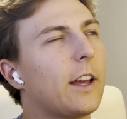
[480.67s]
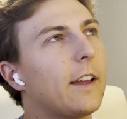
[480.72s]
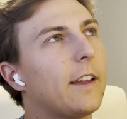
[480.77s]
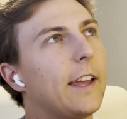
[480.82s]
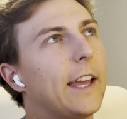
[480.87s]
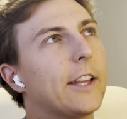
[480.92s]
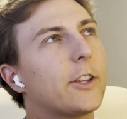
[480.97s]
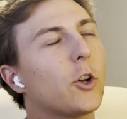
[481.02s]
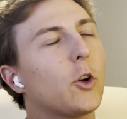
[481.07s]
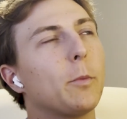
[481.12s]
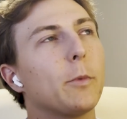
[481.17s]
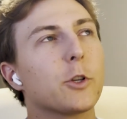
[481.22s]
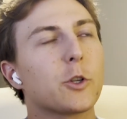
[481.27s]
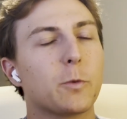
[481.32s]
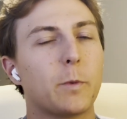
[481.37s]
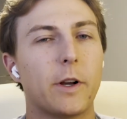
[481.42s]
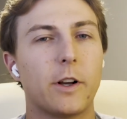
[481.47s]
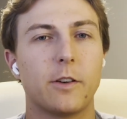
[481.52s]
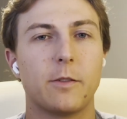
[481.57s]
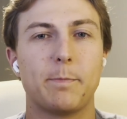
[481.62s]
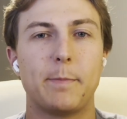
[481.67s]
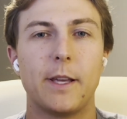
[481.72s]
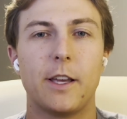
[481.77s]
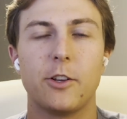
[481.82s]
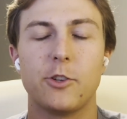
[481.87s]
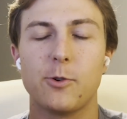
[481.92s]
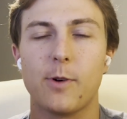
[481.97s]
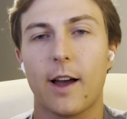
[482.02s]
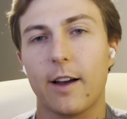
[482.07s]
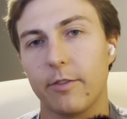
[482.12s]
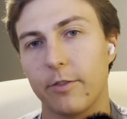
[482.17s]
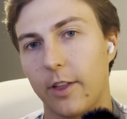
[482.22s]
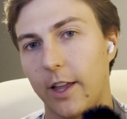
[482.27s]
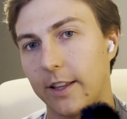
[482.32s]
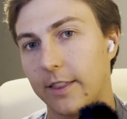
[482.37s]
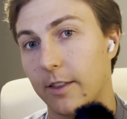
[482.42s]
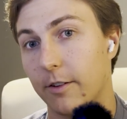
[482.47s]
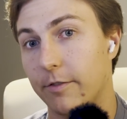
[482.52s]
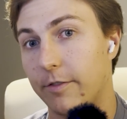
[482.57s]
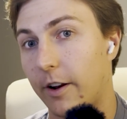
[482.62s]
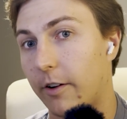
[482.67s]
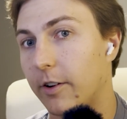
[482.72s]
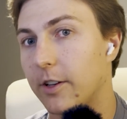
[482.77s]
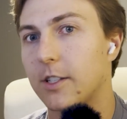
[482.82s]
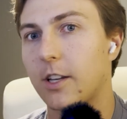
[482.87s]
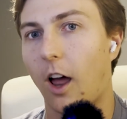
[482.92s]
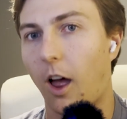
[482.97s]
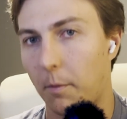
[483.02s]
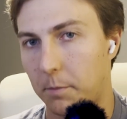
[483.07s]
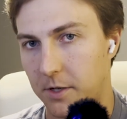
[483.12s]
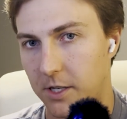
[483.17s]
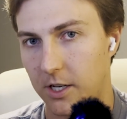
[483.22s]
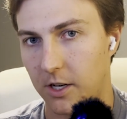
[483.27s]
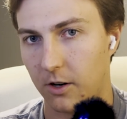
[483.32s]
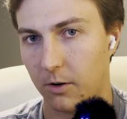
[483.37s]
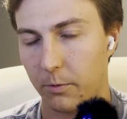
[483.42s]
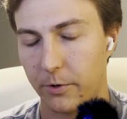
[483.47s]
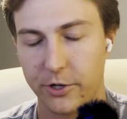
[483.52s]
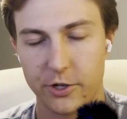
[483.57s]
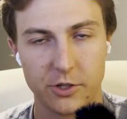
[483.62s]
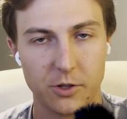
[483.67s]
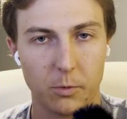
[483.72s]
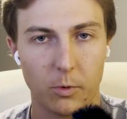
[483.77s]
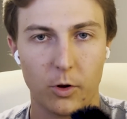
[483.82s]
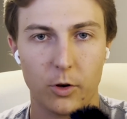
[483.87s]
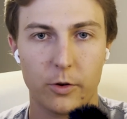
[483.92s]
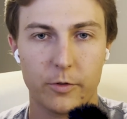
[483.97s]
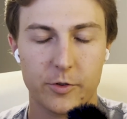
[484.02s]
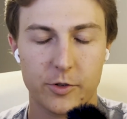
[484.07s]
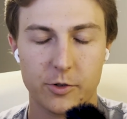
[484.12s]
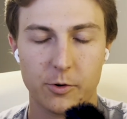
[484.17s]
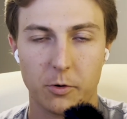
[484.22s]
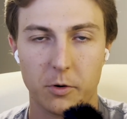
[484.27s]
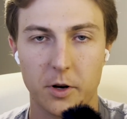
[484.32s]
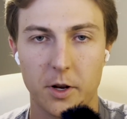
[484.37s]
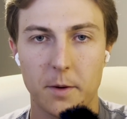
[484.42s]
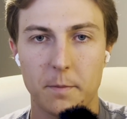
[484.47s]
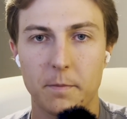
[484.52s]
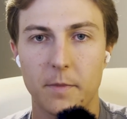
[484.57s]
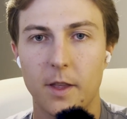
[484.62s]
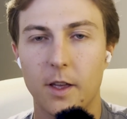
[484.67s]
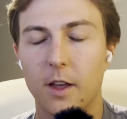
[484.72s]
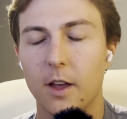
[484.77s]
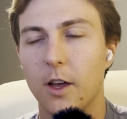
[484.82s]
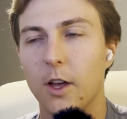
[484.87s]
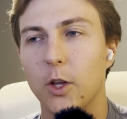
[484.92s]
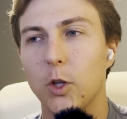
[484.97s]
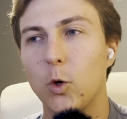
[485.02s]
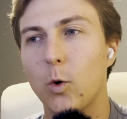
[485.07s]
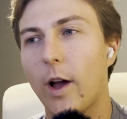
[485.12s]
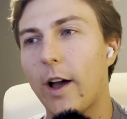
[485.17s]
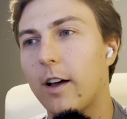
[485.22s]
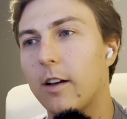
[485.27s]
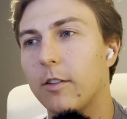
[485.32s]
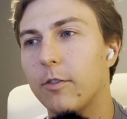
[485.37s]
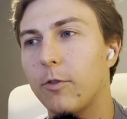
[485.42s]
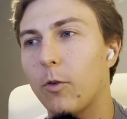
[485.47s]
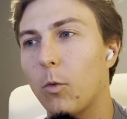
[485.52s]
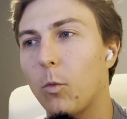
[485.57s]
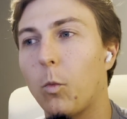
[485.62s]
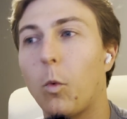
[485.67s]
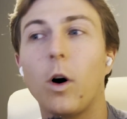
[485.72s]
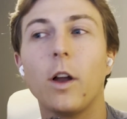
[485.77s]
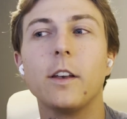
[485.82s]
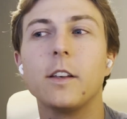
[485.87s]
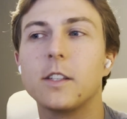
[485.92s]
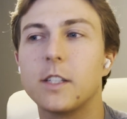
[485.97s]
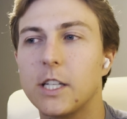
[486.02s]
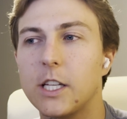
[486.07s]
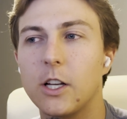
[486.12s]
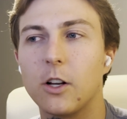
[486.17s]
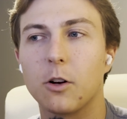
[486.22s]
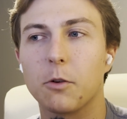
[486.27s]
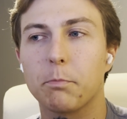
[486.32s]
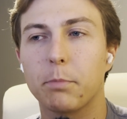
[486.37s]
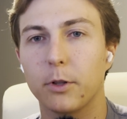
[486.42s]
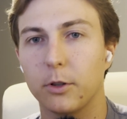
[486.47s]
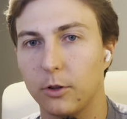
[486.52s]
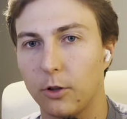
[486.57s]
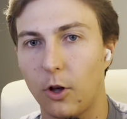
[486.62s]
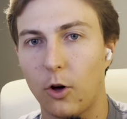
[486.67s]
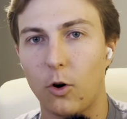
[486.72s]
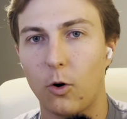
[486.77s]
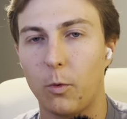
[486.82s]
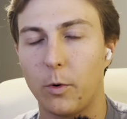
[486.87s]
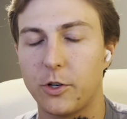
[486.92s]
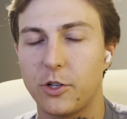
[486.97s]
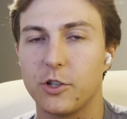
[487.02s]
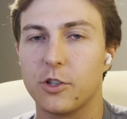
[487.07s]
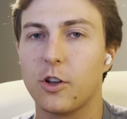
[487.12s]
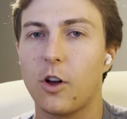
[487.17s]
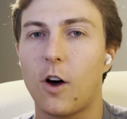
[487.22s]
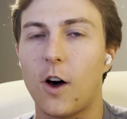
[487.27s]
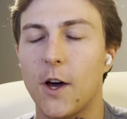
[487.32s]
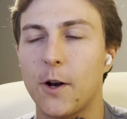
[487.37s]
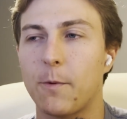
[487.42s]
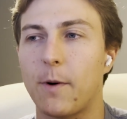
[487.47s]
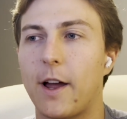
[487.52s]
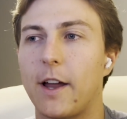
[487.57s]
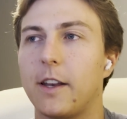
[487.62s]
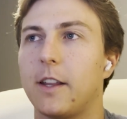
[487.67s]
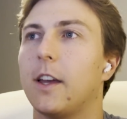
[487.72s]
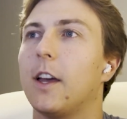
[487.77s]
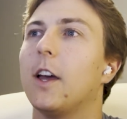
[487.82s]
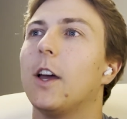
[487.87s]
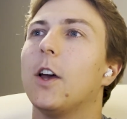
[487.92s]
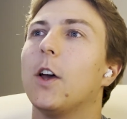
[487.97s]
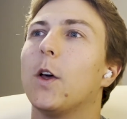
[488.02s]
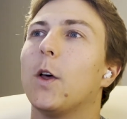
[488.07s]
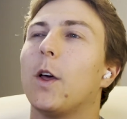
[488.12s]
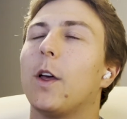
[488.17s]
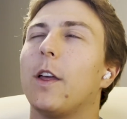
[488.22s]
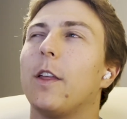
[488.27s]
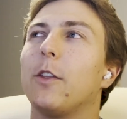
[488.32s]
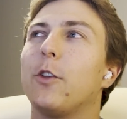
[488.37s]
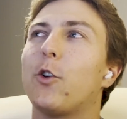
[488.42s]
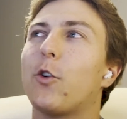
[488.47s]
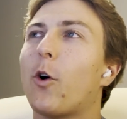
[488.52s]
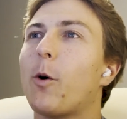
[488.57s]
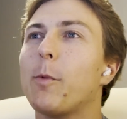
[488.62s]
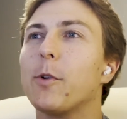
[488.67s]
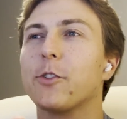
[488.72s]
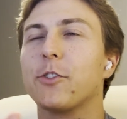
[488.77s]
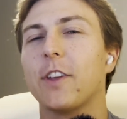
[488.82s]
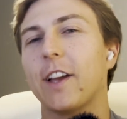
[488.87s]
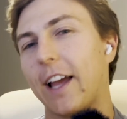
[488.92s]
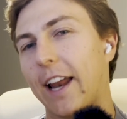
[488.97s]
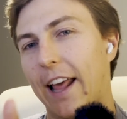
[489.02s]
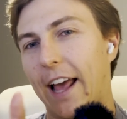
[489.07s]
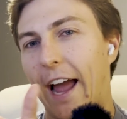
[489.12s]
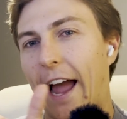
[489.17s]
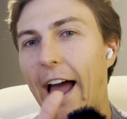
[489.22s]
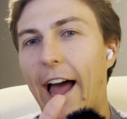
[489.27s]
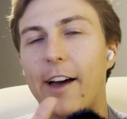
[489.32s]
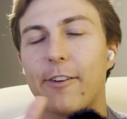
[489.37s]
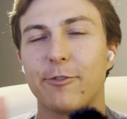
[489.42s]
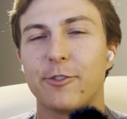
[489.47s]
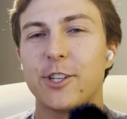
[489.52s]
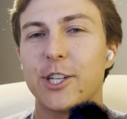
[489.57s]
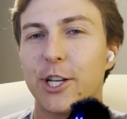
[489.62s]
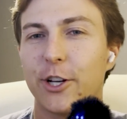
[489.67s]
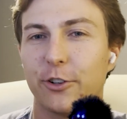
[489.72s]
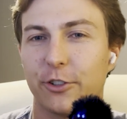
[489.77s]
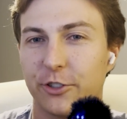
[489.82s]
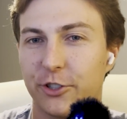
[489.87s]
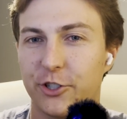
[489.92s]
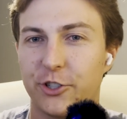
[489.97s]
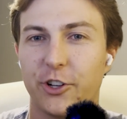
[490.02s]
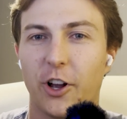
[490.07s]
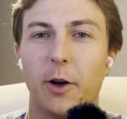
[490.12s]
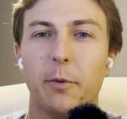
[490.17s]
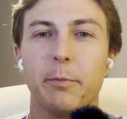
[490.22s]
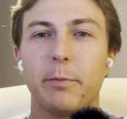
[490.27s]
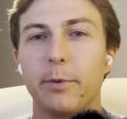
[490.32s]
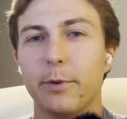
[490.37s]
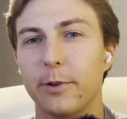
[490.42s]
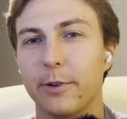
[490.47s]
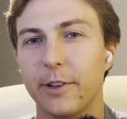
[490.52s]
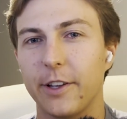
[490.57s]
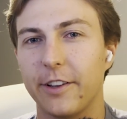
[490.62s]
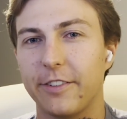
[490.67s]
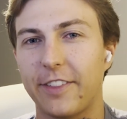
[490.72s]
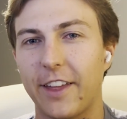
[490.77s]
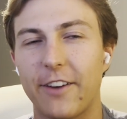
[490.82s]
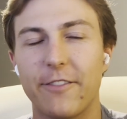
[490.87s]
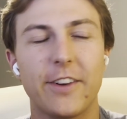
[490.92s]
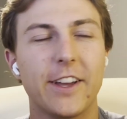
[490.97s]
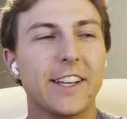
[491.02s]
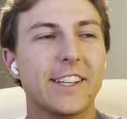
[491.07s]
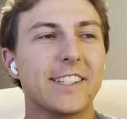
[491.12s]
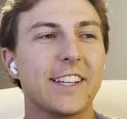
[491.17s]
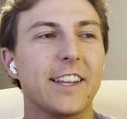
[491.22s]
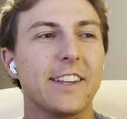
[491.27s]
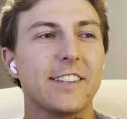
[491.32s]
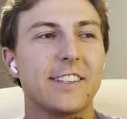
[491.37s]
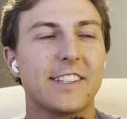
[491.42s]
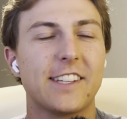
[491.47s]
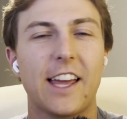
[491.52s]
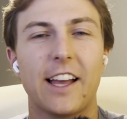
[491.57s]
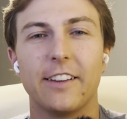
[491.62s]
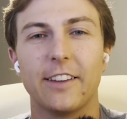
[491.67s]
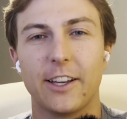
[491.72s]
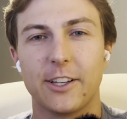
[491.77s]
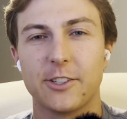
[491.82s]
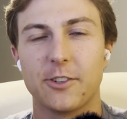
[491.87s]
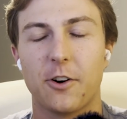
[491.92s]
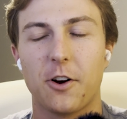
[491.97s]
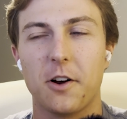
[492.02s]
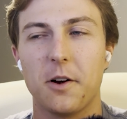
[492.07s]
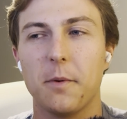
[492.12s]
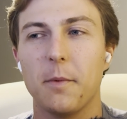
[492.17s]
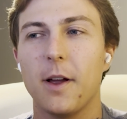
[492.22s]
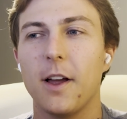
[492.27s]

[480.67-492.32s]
it's almost weird because you have like the very top tier, which is the Waldorf Astoria. You have one tier below, which is Conrad. You're almost like at a half tier jump, if that makes sense, to LXR,